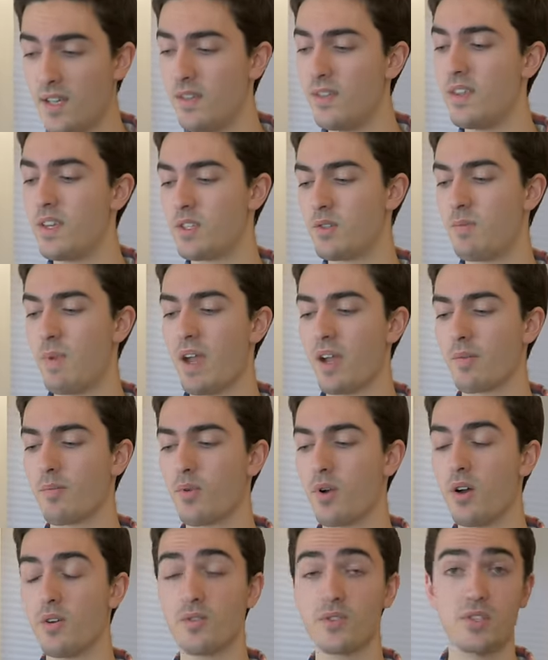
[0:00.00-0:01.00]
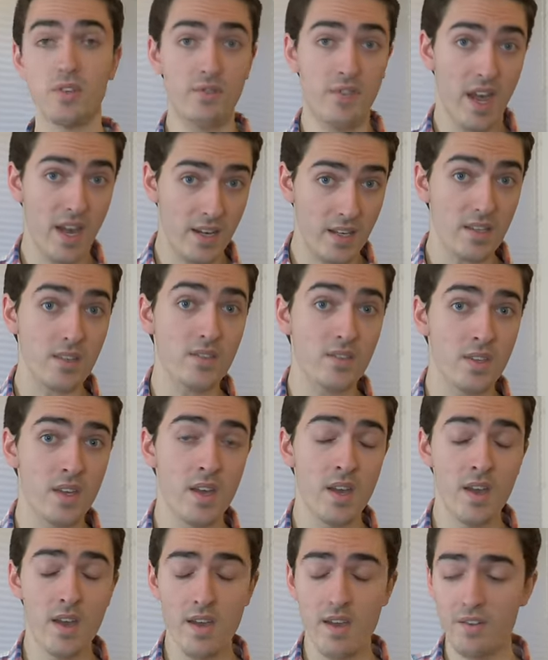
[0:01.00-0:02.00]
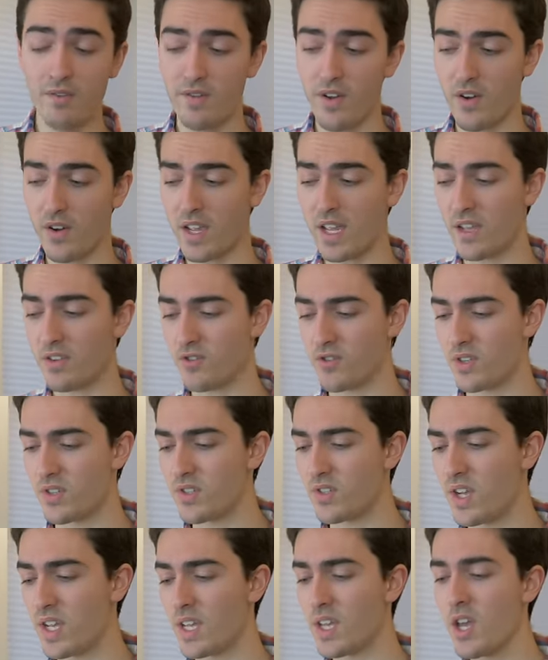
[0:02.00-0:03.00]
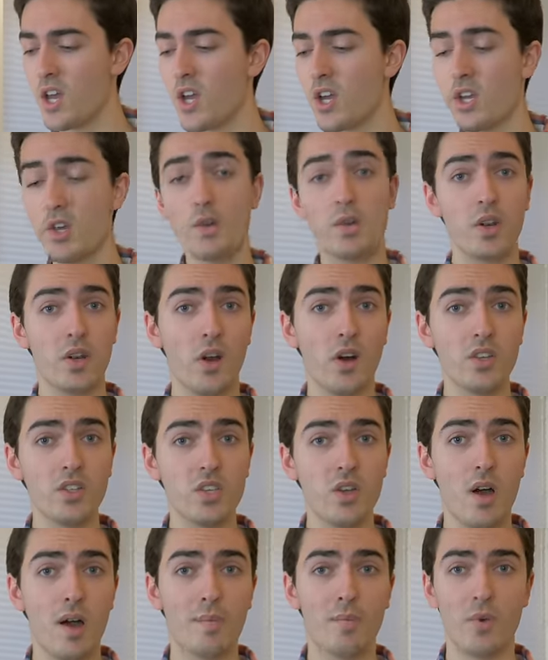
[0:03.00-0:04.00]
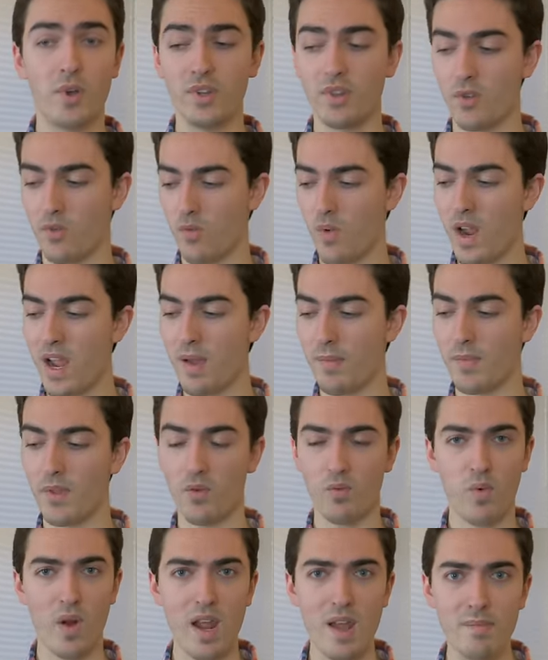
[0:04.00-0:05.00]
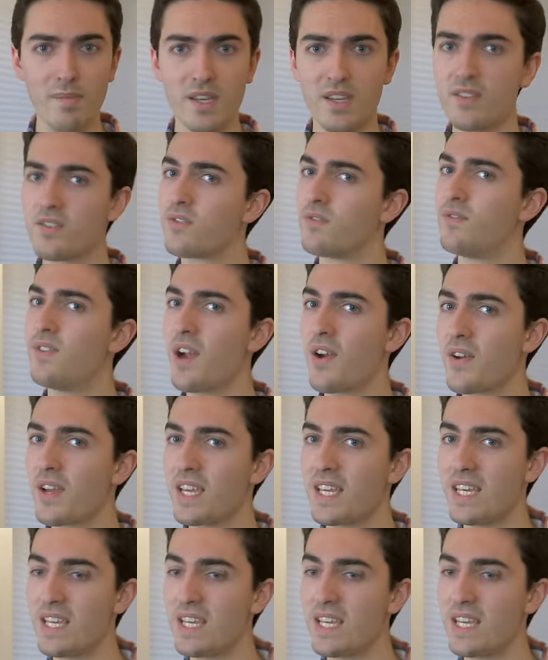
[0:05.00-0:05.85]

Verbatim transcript: in this Mac Pro. So that is very interesting. You can also upgrade the RAM. The RAM is very